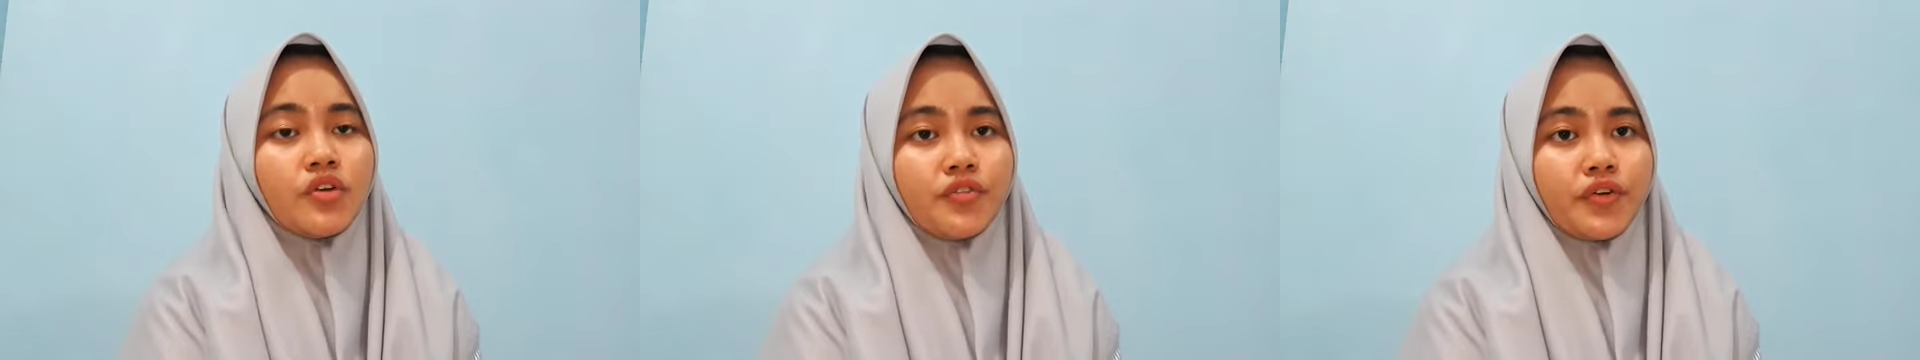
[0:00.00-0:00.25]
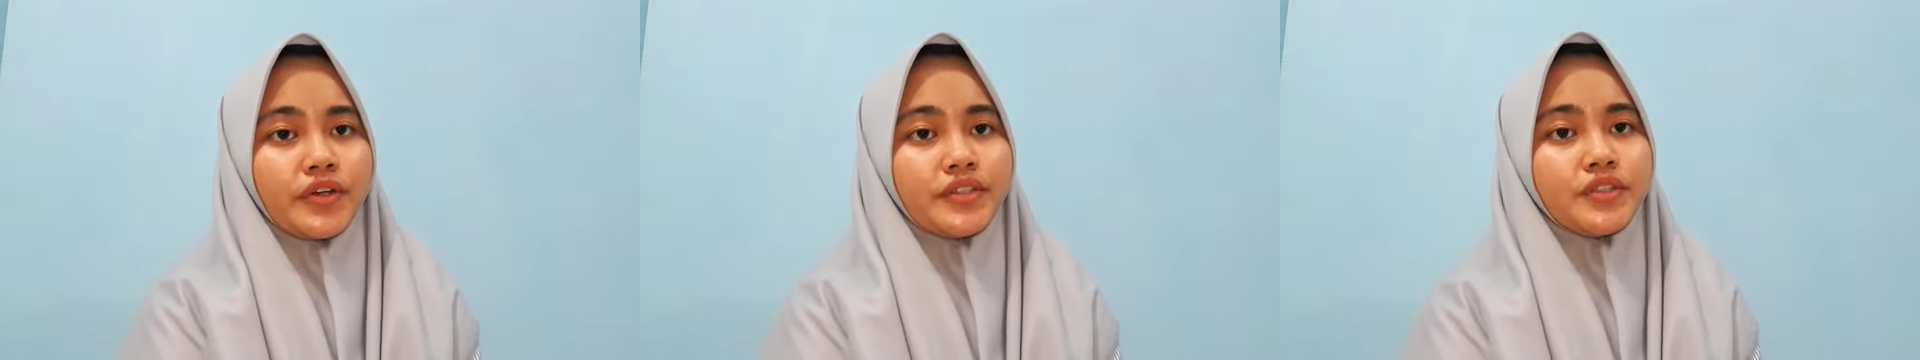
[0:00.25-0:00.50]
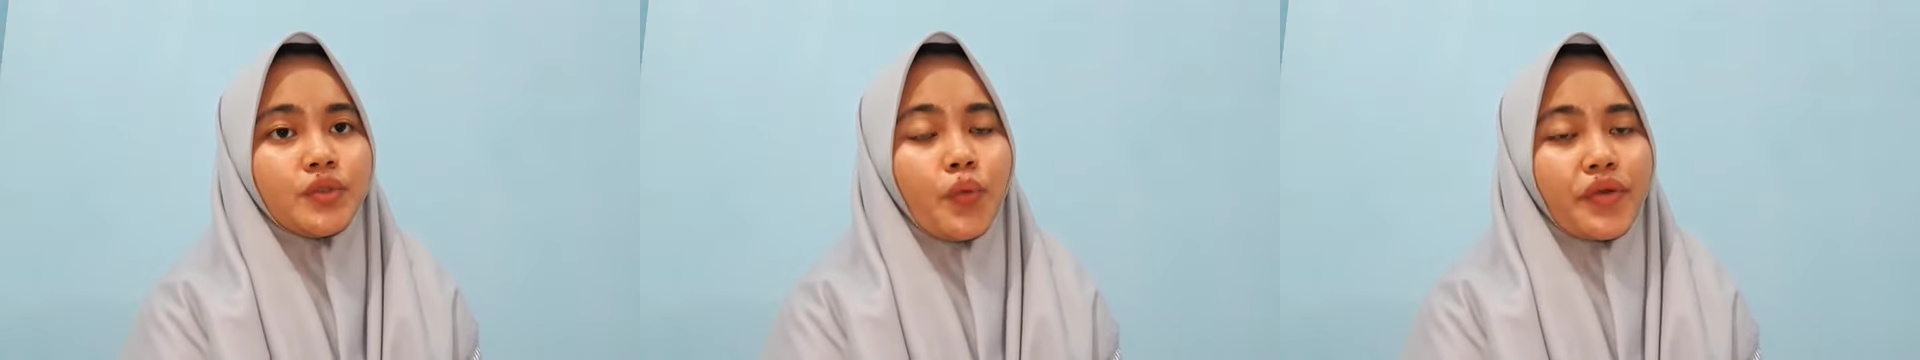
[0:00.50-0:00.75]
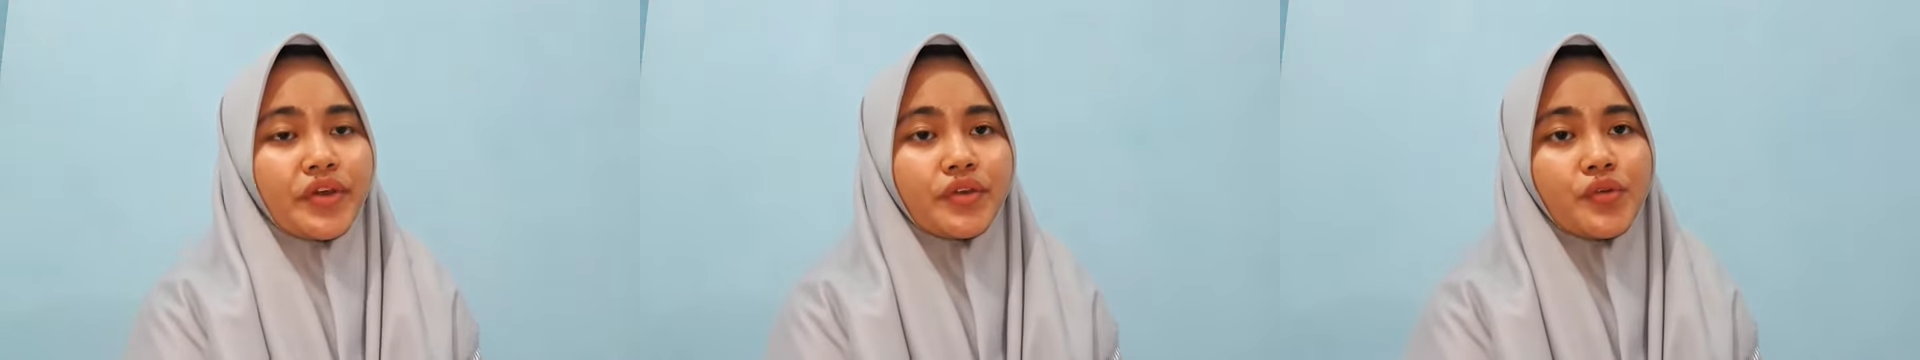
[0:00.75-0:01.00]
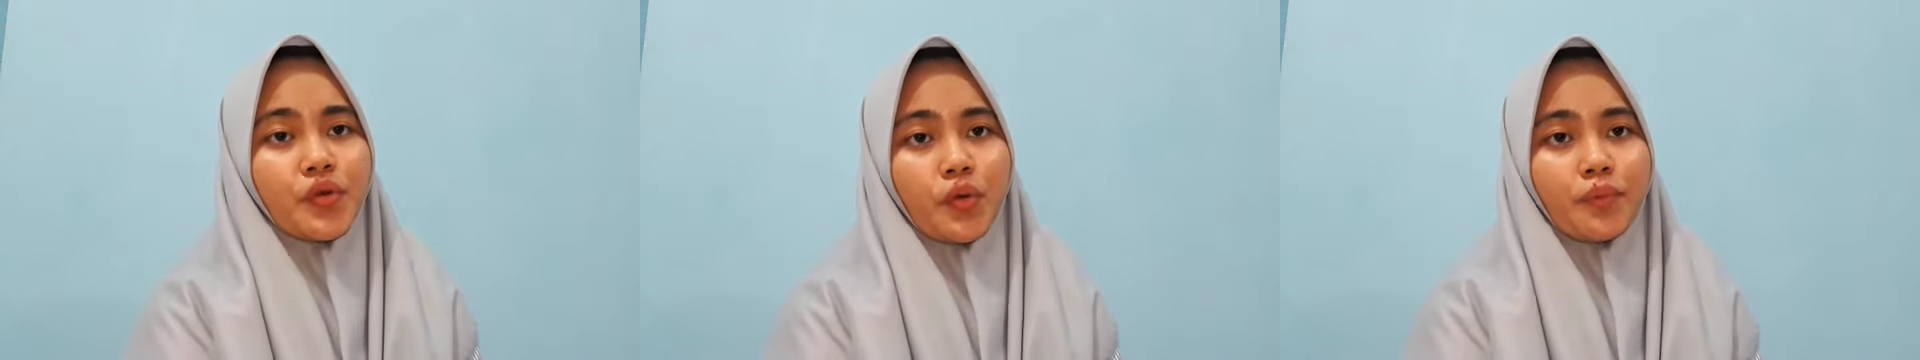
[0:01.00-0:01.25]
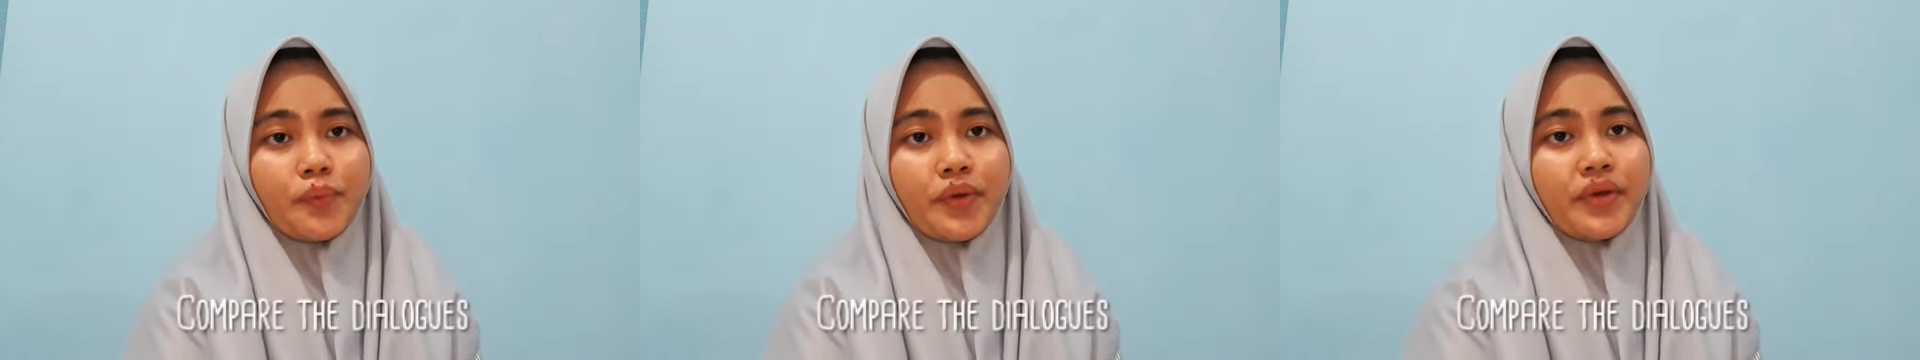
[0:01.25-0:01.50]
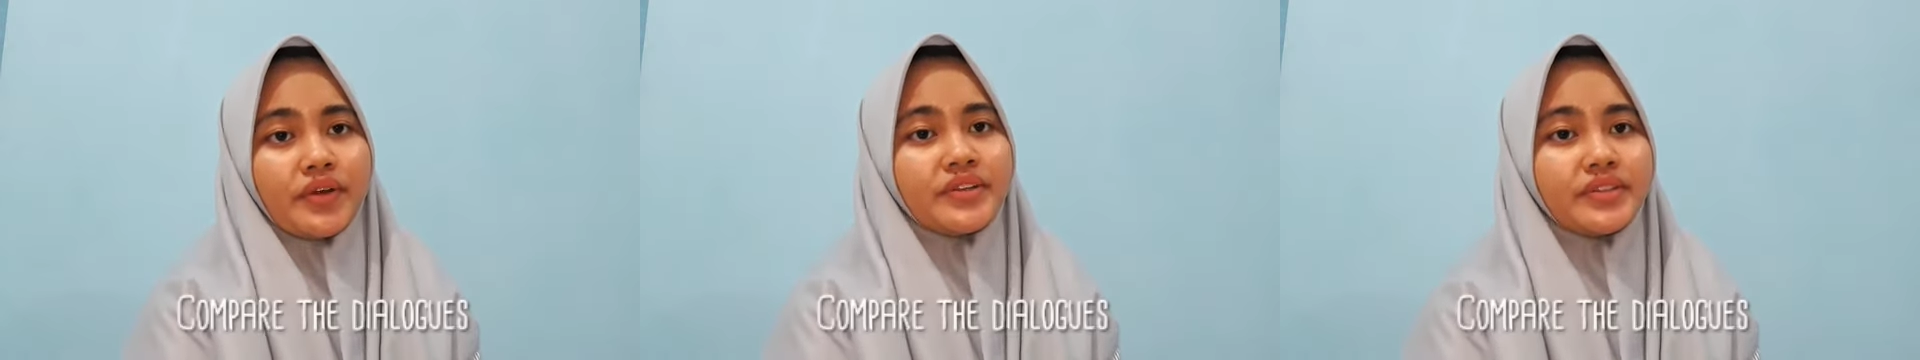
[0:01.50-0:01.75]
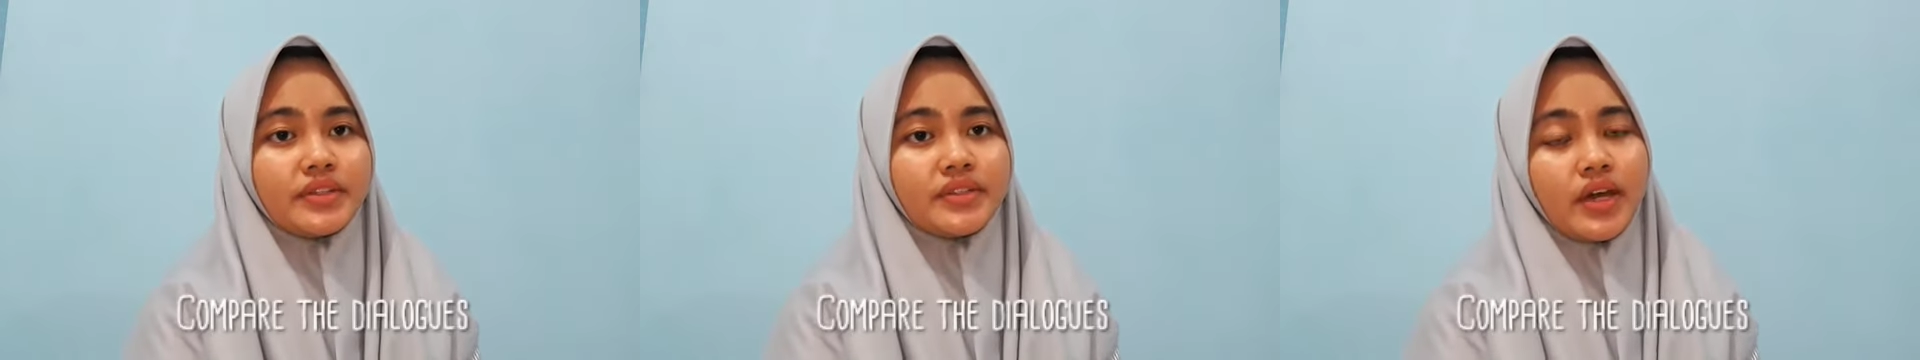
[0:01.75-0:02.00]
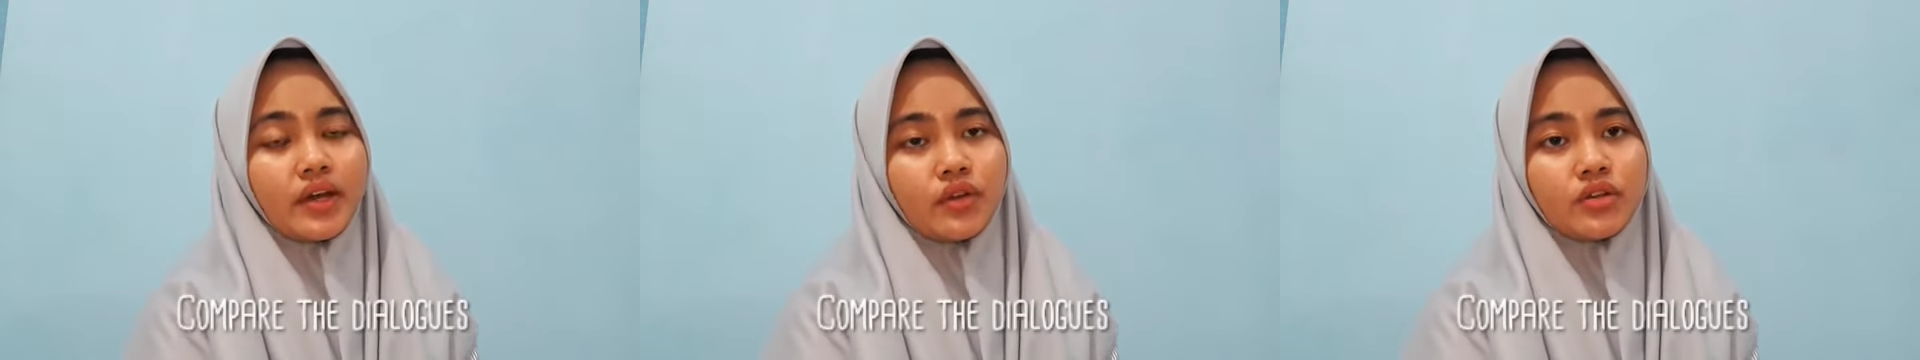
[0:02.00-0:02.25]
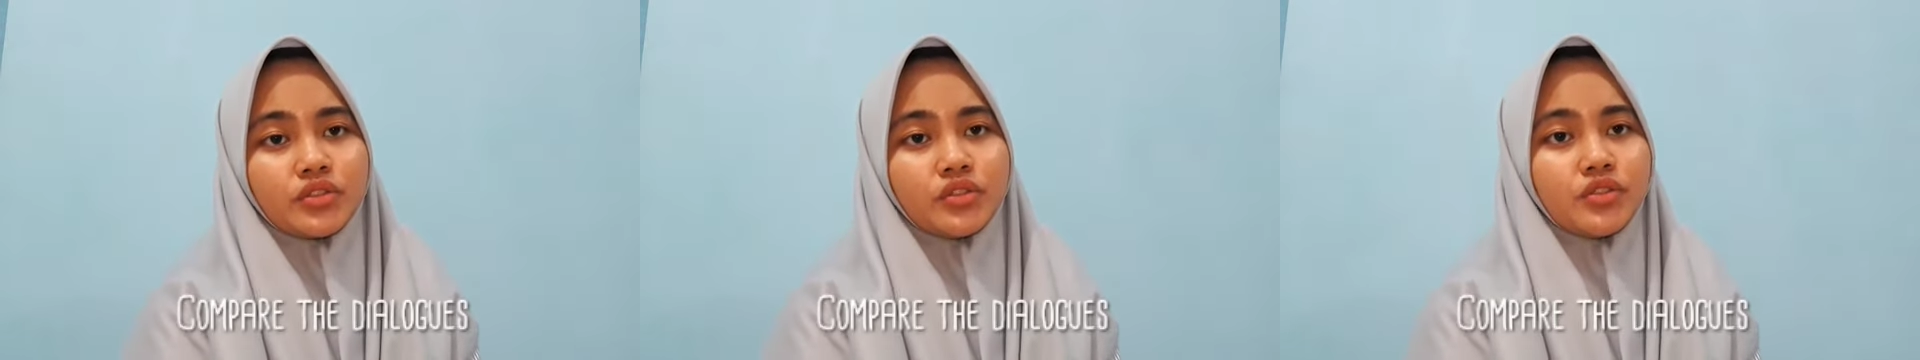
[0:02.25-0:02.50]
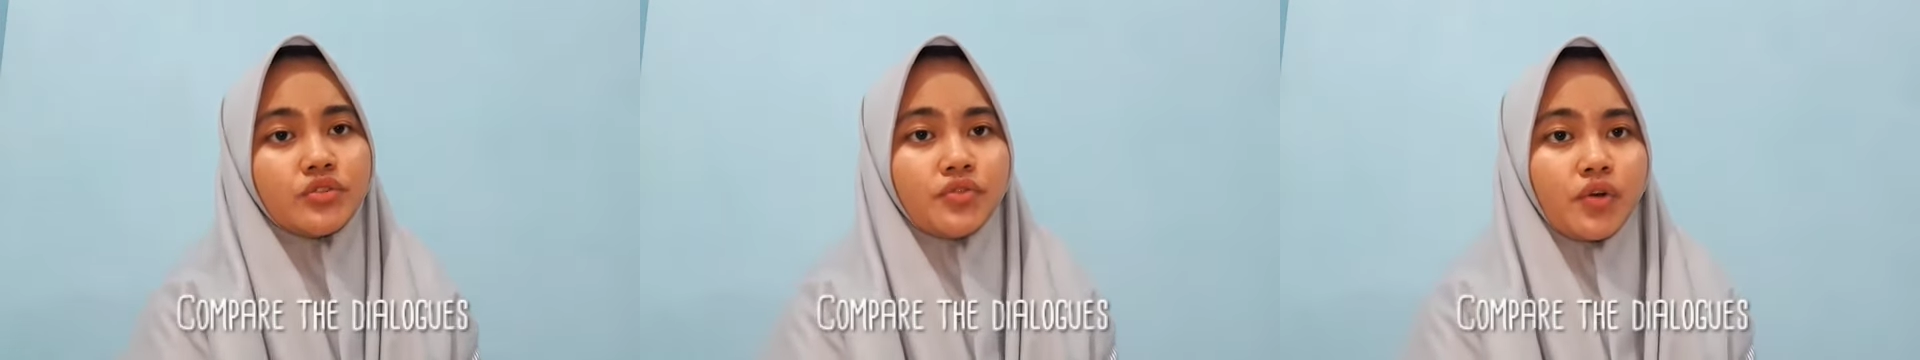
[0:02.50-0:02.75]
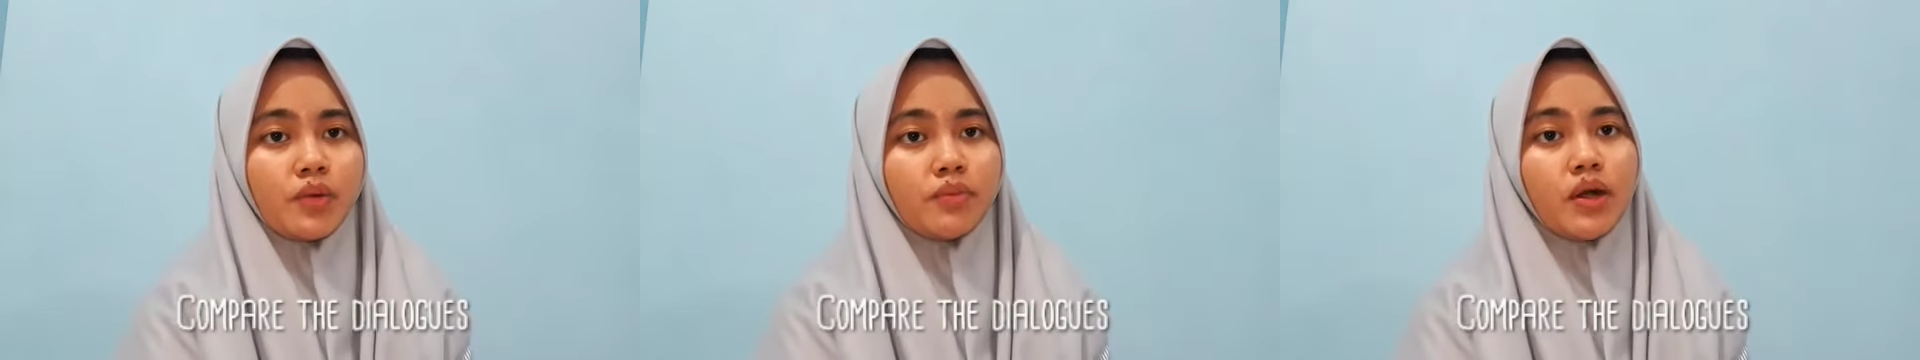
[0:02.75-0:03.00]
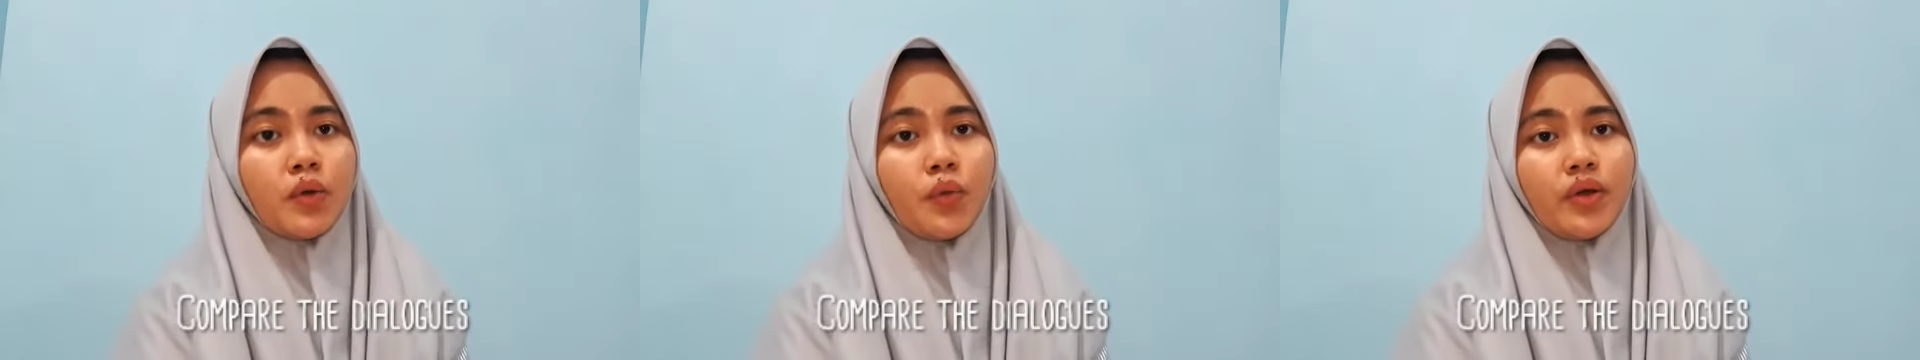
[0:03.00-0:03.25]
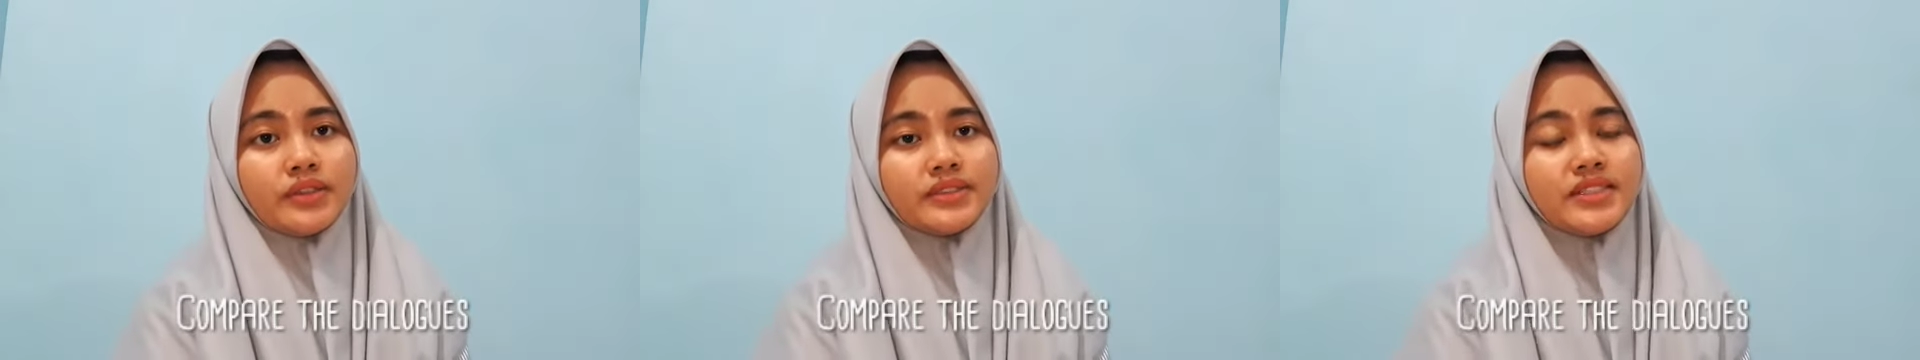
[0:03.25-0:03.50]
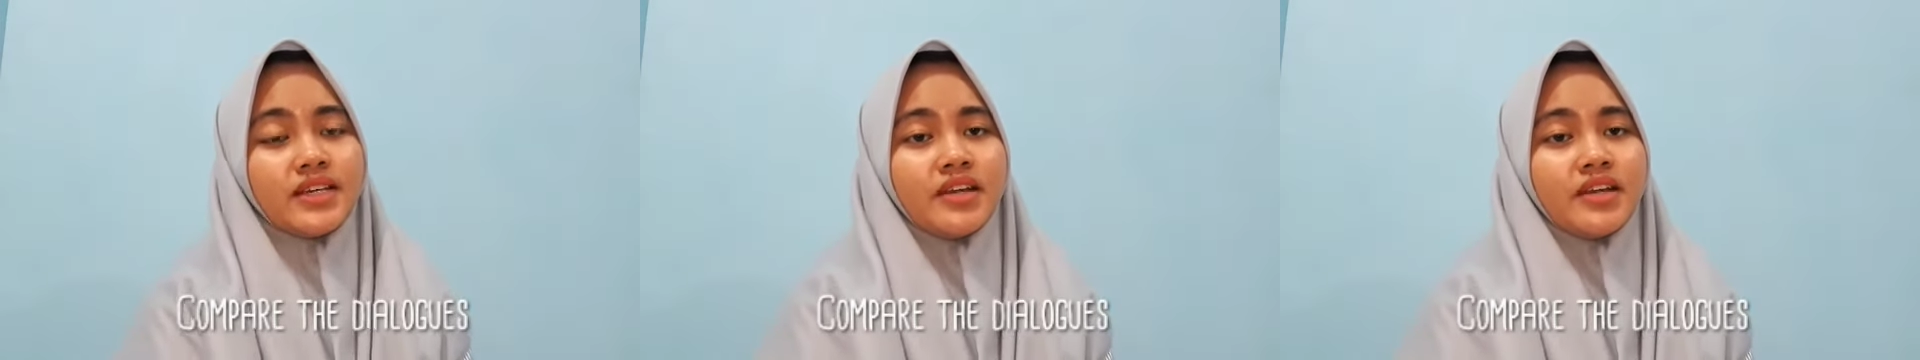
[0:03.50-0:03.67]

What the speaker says: First, we can compare the dialogue to the formal one.